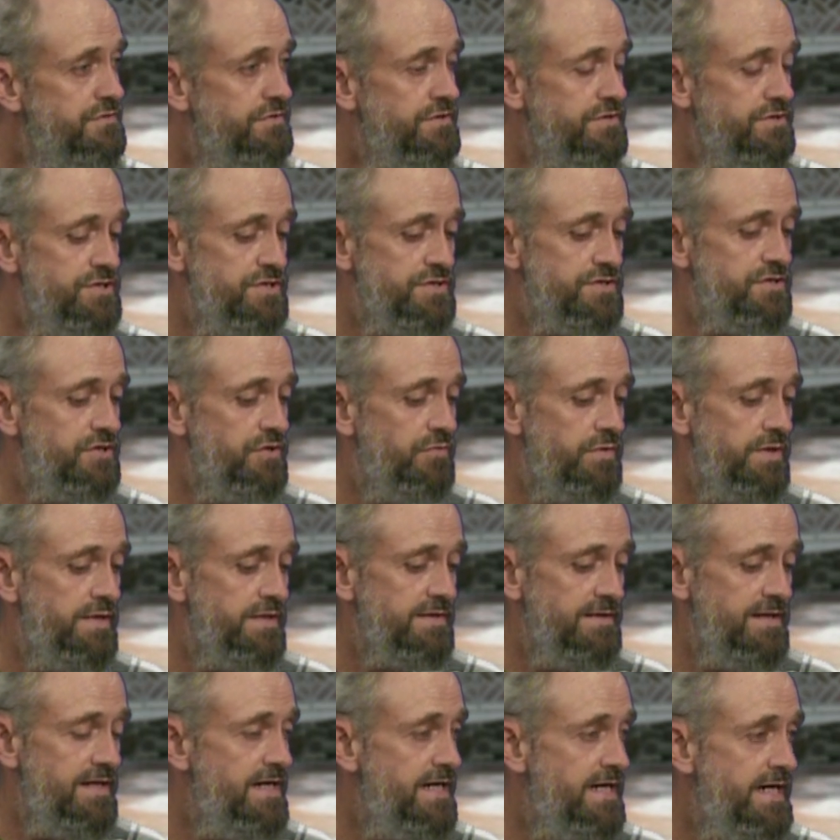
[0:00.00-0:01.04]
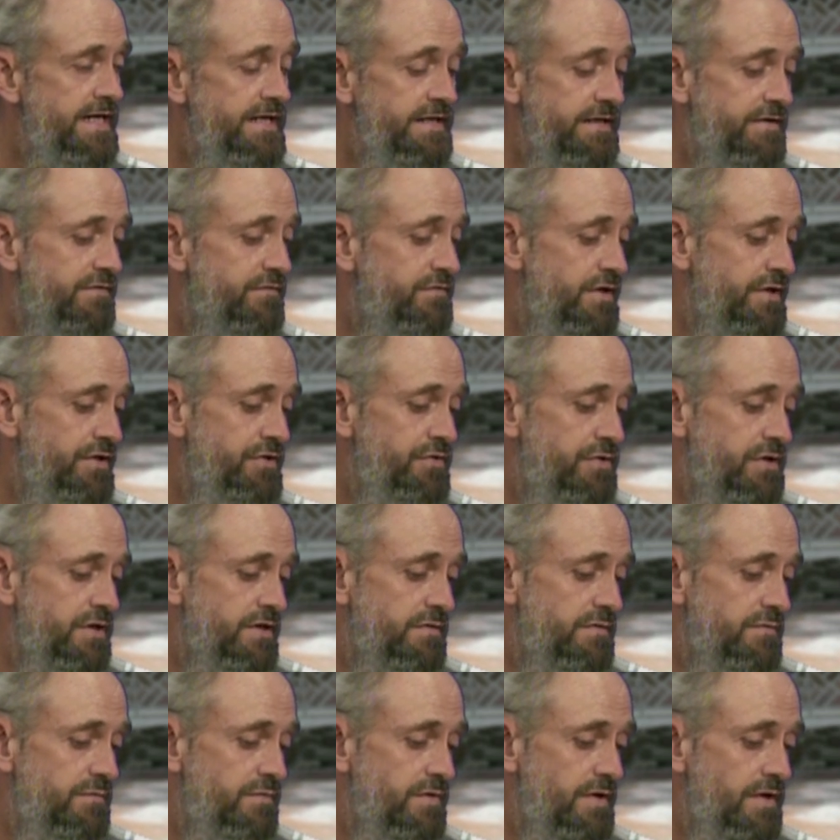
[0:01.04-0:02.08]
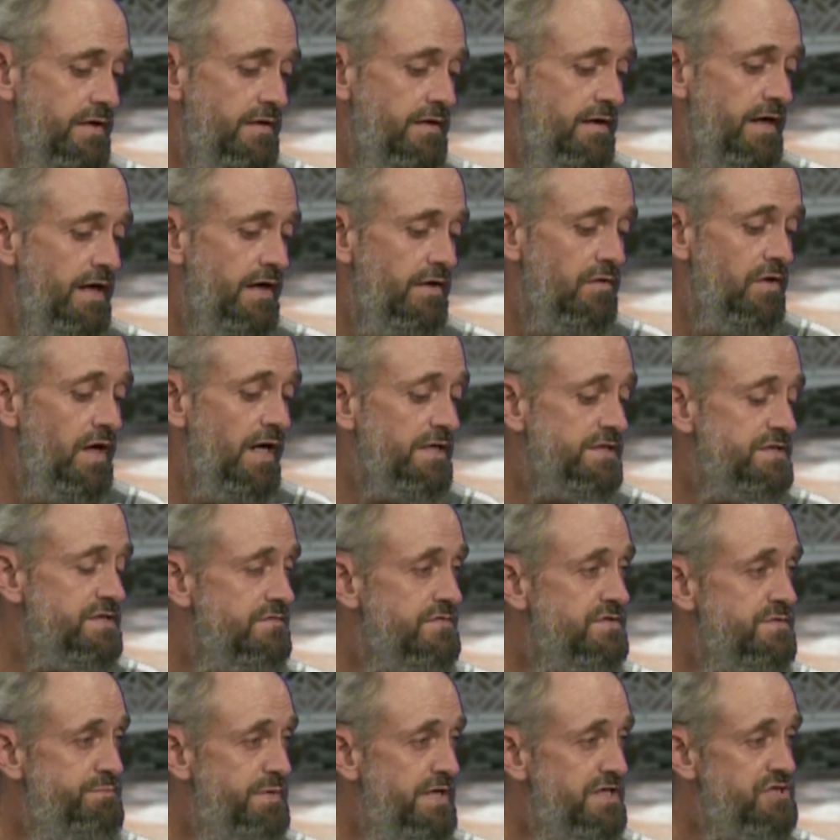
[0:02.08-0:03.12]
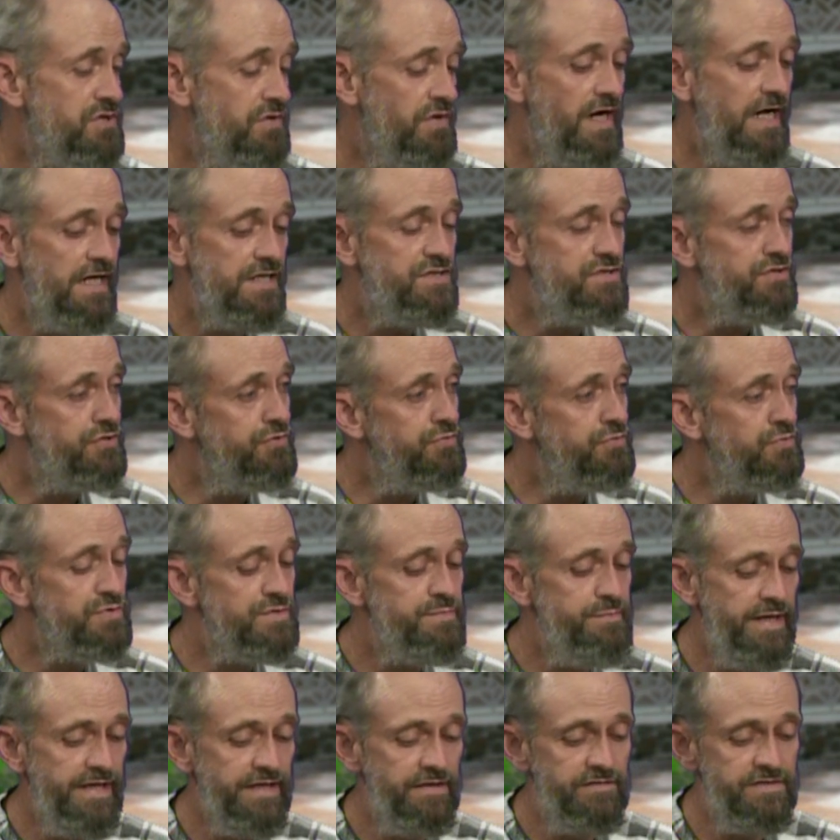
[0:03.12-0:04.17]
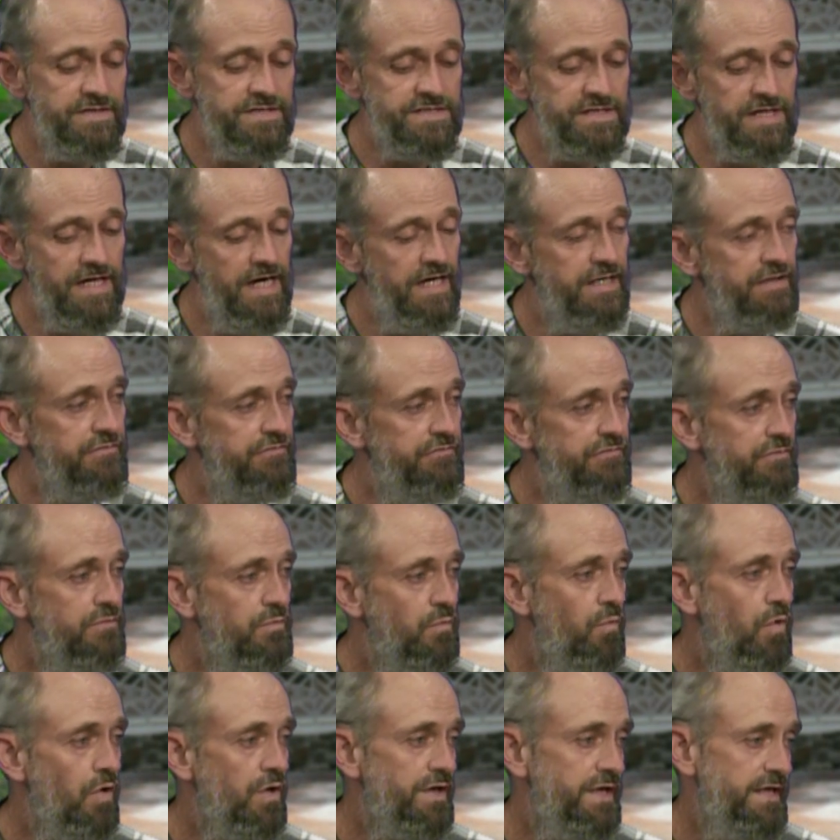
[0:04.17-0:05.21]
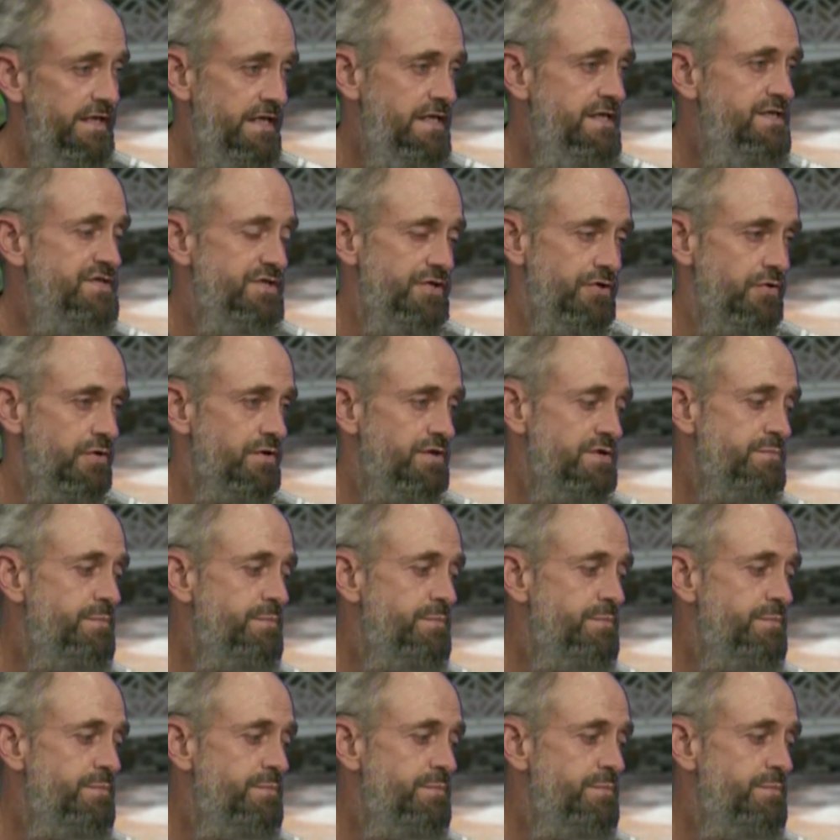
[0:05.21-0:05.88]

You can just go online and you can, uh, lots of specialized tools make this kind of work easier.